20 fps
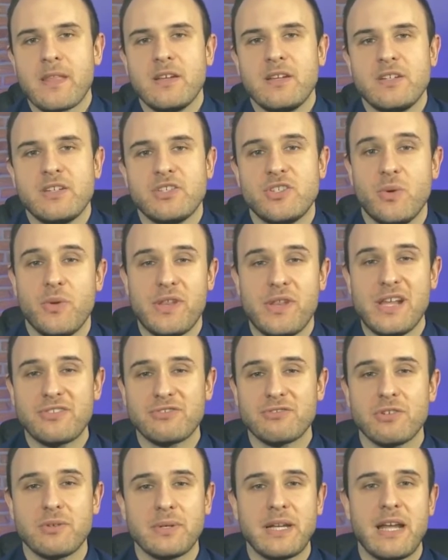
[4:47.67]
So with an
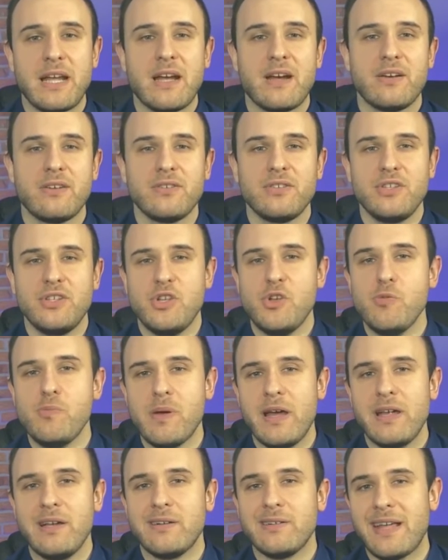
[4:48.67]
escrow account, you
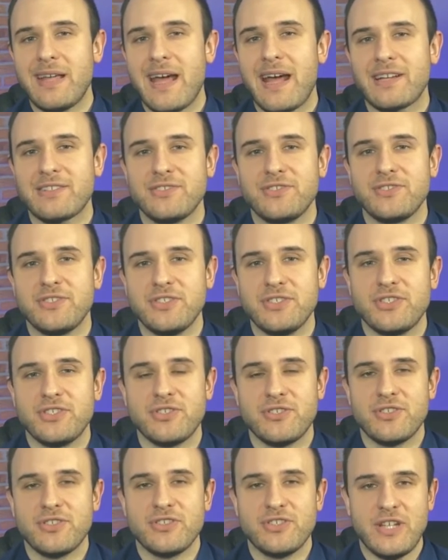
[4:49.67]
pay your taxes and
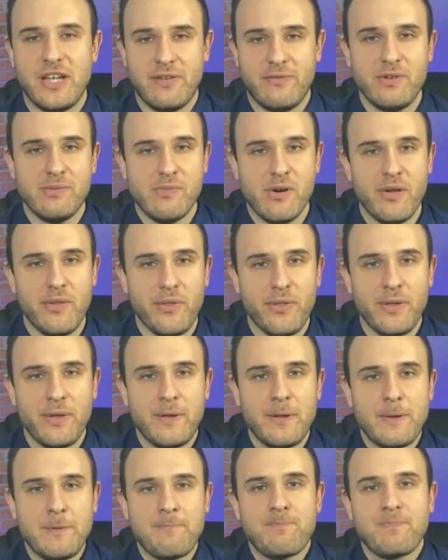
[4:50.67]
insurance every month.
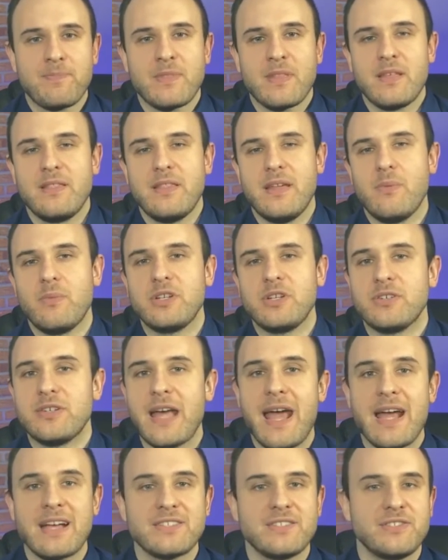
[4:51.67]
Then when your
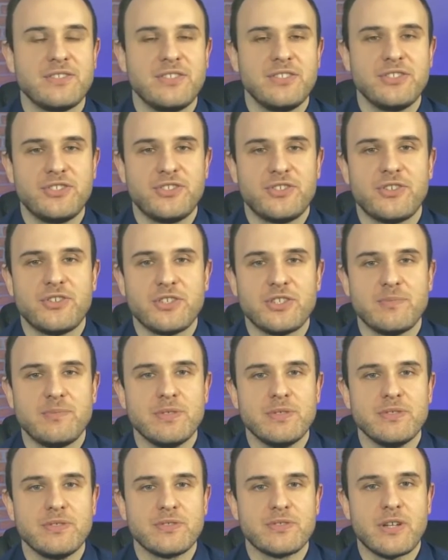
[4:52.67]
taxes and insurance
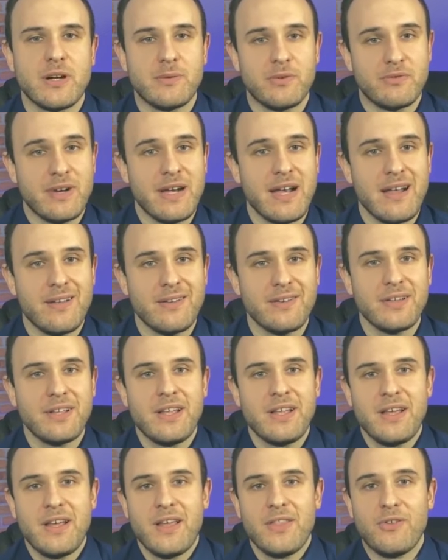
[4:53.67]
bills come around,
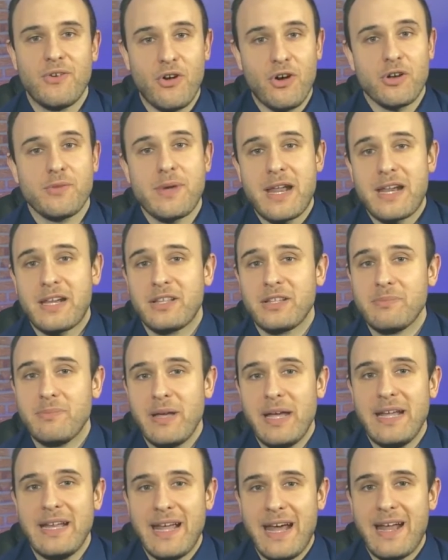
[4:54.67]
they're automatically
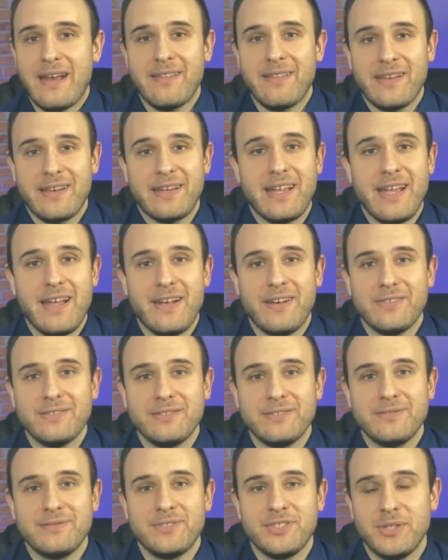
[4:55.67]
paid out of that account.
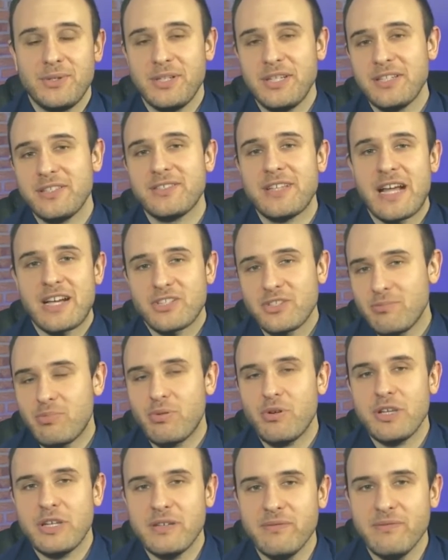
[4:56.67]
So it is actually
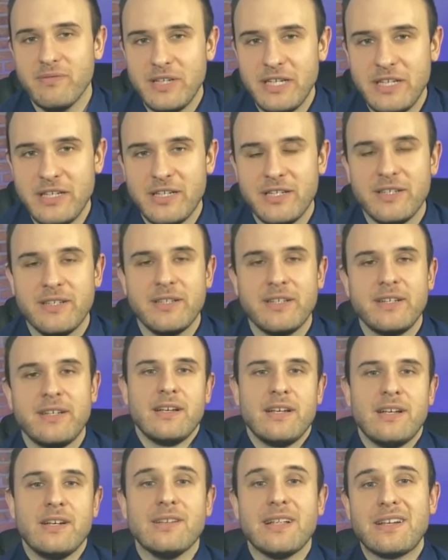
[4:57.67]
pretty convenient.
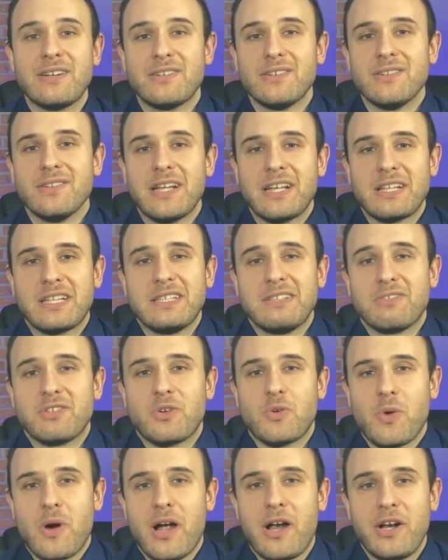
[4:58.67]
Your lender will likely
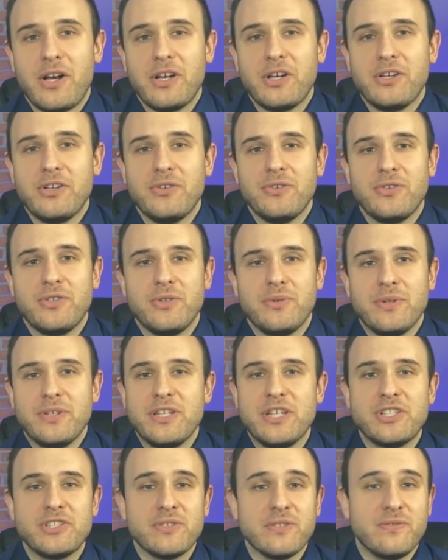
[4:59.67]
require you to
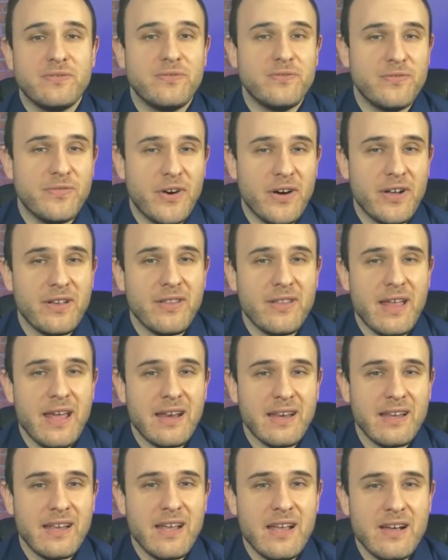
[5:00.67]
initially fund that
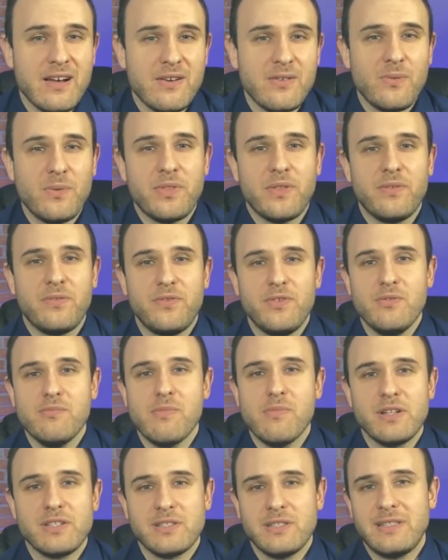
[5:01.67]
account with a few
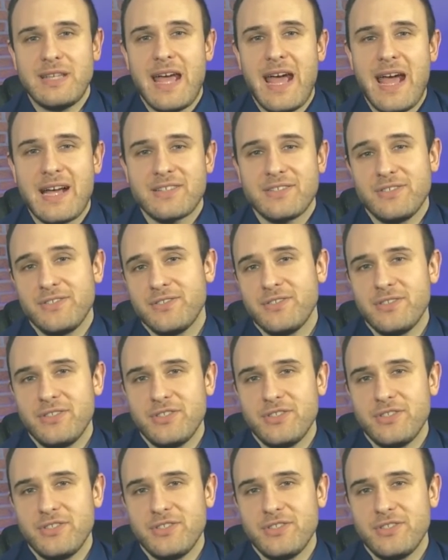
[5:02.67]
months of taxes and